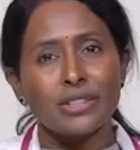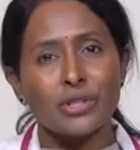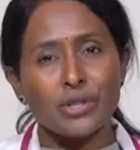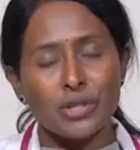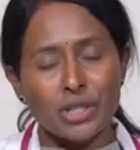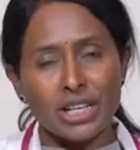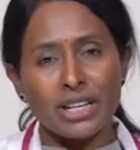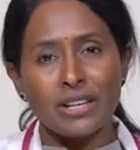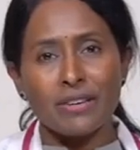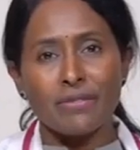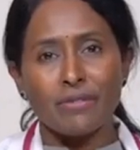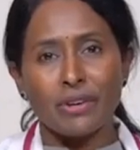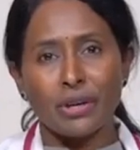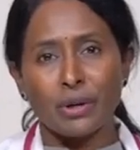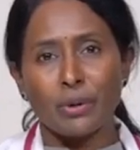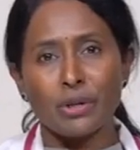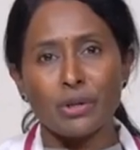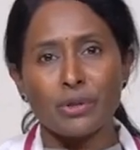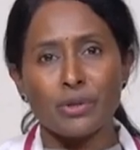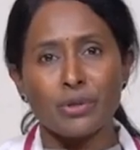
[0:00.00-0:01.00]
Today, we're
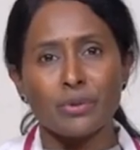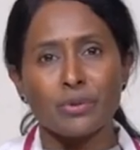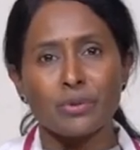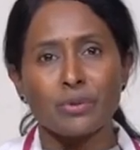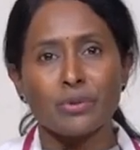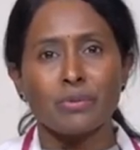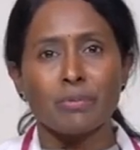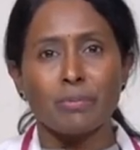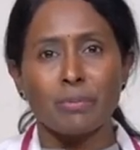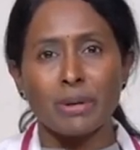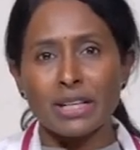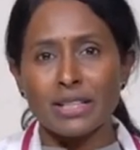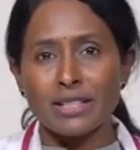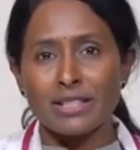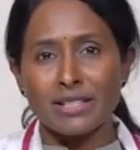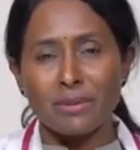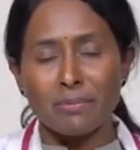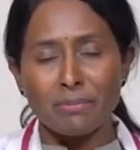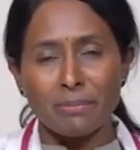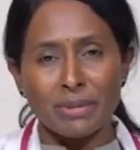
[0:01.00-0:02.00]
going to
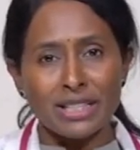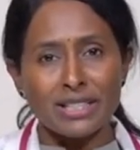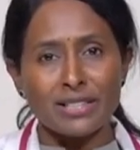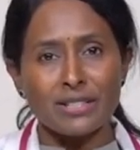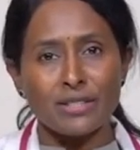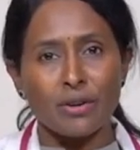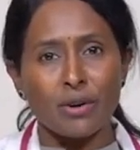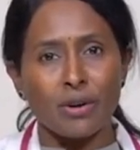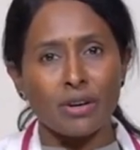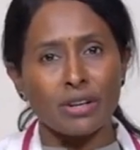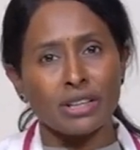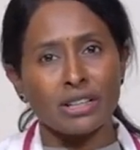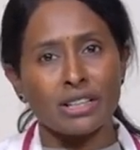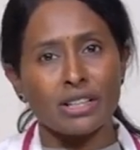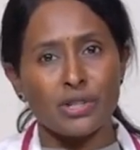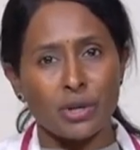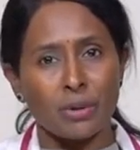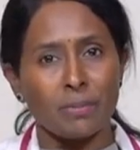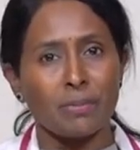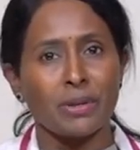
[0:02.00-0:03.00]
burst some myths on
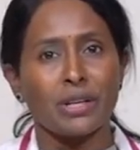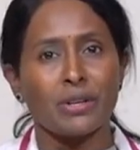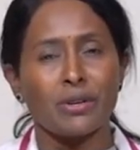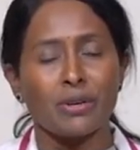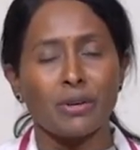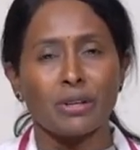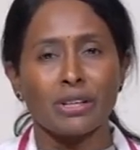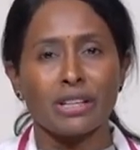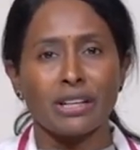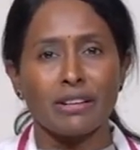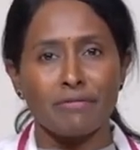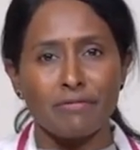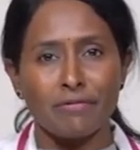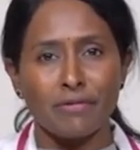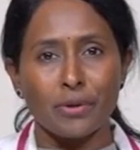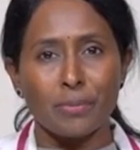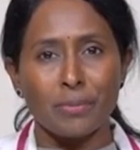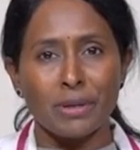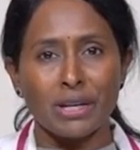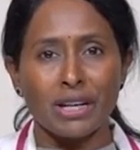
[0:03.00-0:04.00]
the topic called
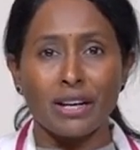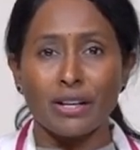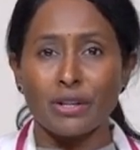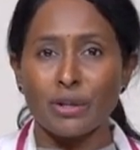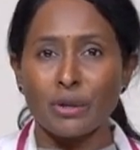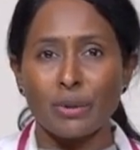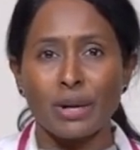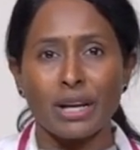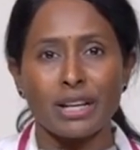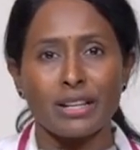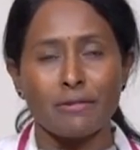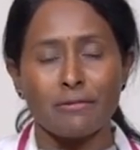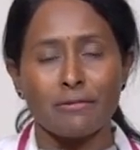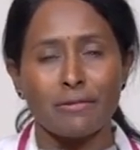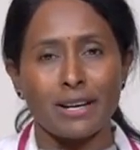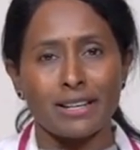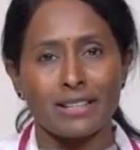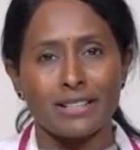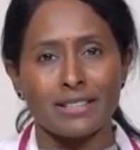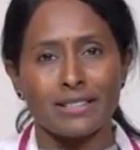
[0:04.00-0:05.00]
lymphoma and look at the
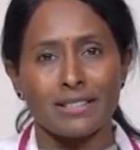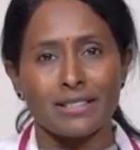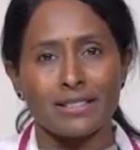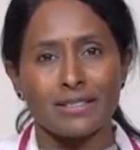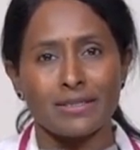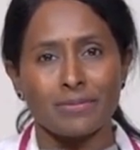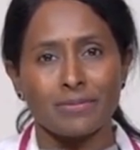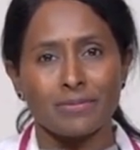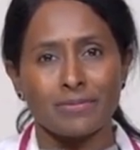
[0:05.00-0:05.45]
facts.